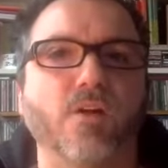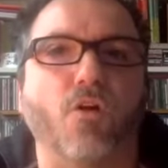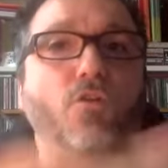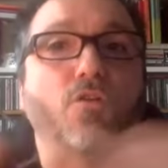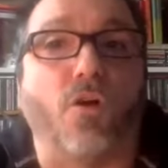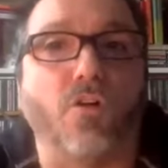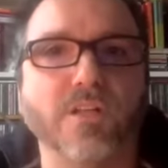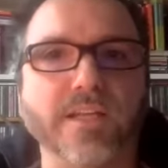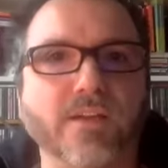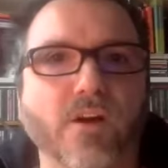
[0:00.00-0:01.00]
or
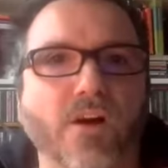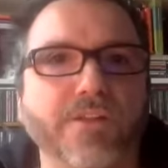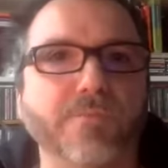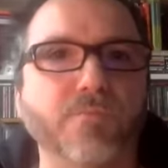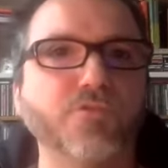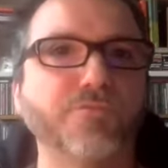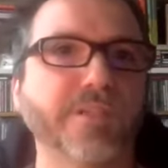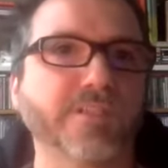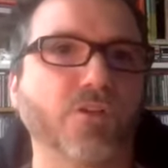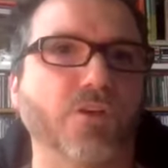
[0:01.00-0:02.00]
calling on the
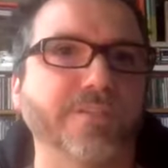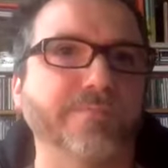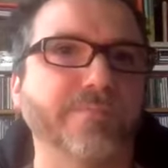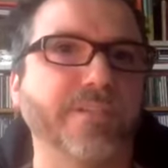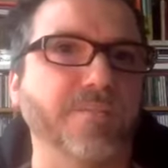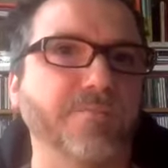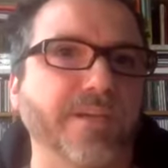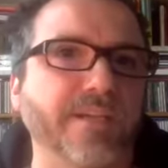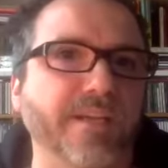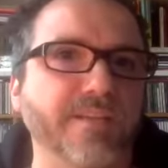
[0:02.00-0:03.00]
movement on a case by
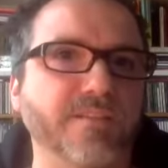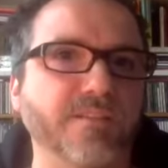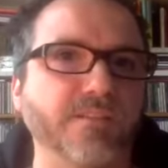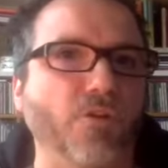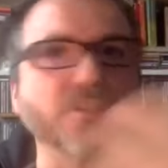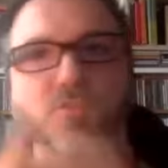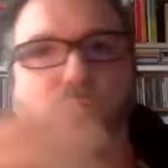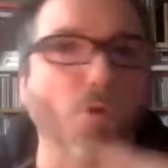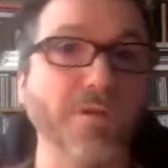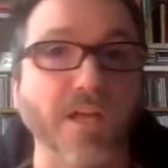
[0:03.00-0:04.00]
case in order to
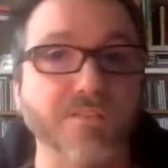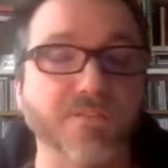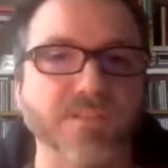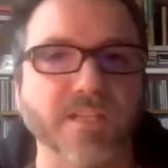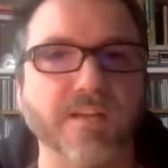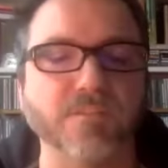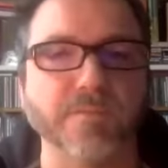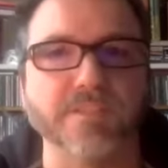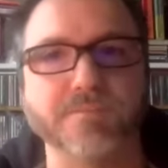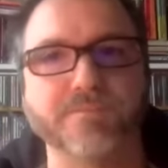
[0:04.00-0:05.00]
mobilize for the
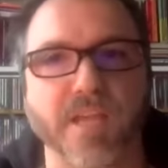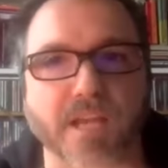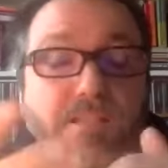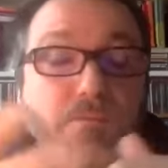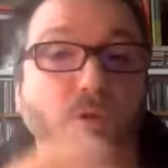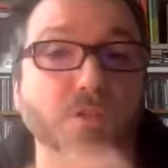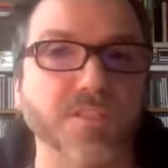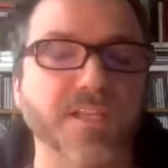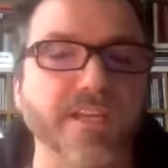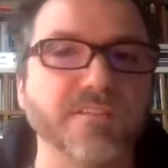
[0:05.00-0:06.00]
government, as this was
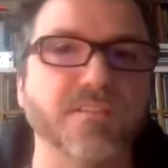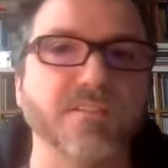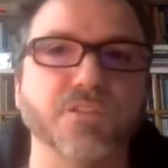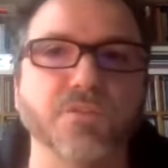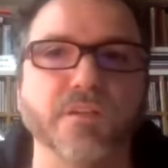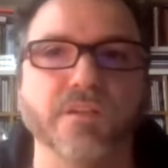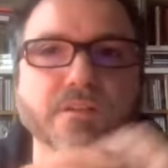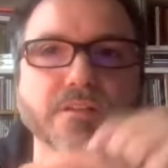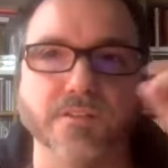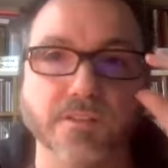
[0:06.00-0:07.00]
the case
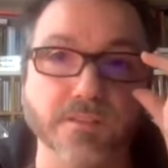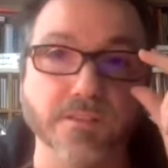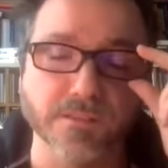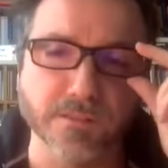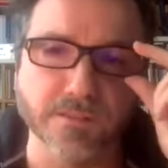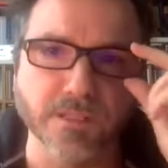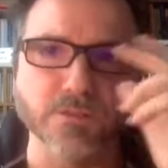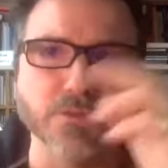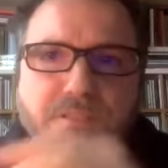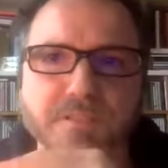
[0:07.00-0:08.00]

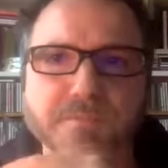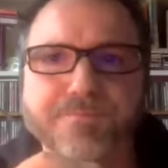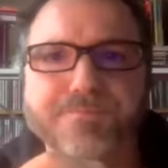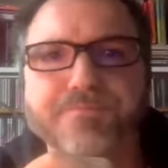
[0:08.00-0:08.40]
in Greece.